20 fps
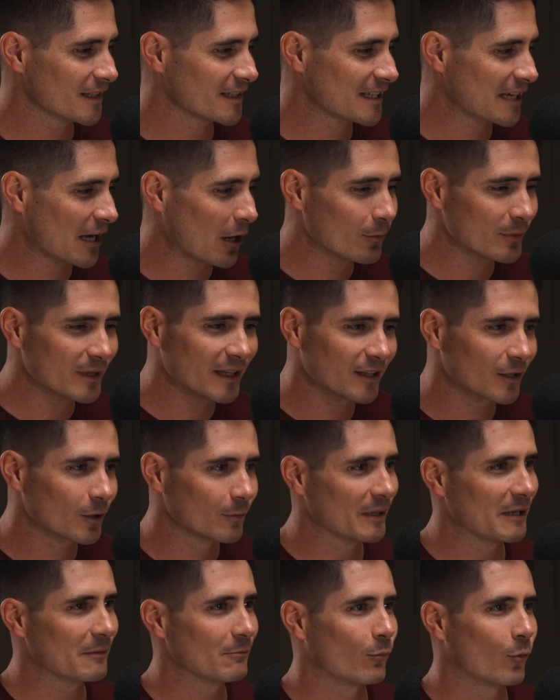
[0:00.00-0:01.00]
tell me a little
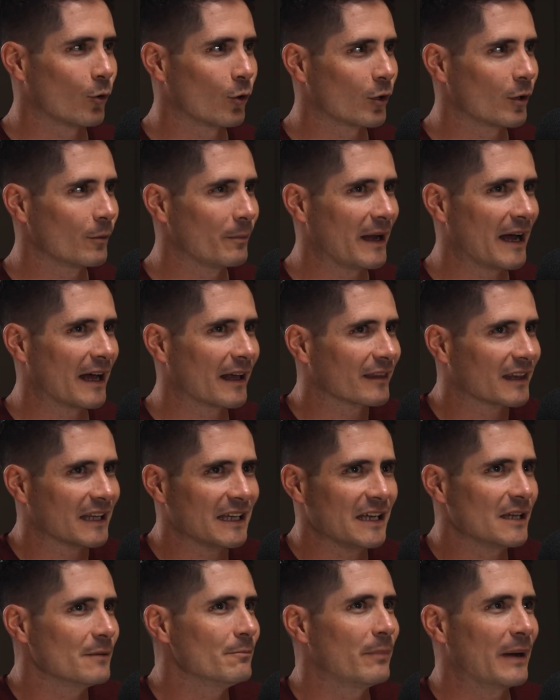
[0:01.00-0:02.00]
bit more about
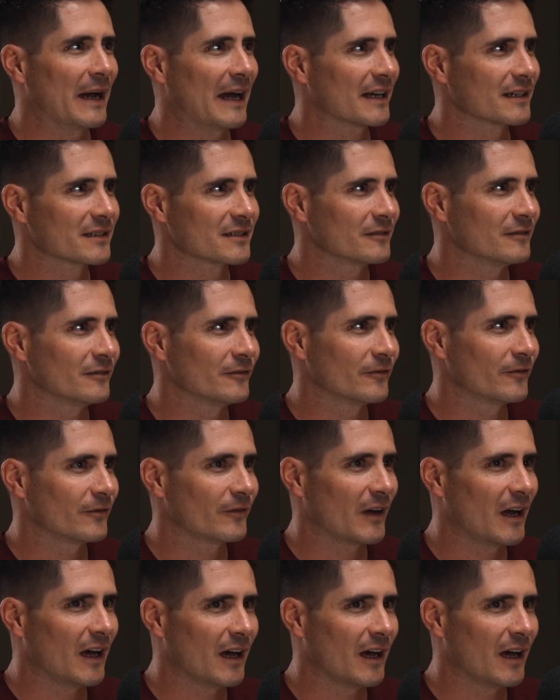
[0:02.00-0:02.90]
the impact of